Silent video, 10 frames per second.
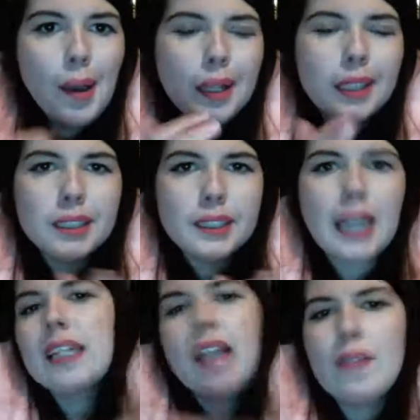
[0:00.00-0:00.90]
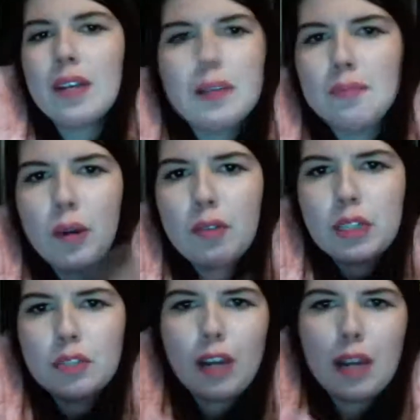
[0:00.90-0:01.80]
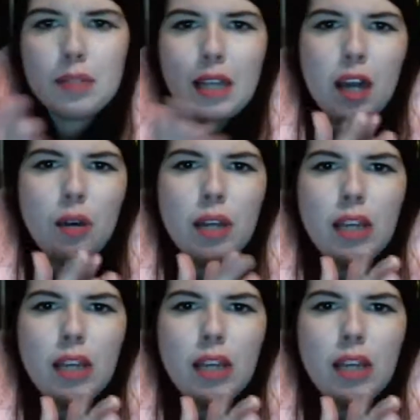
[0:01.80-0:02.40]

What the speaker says: I didn't have any boyfriends in Ramtown,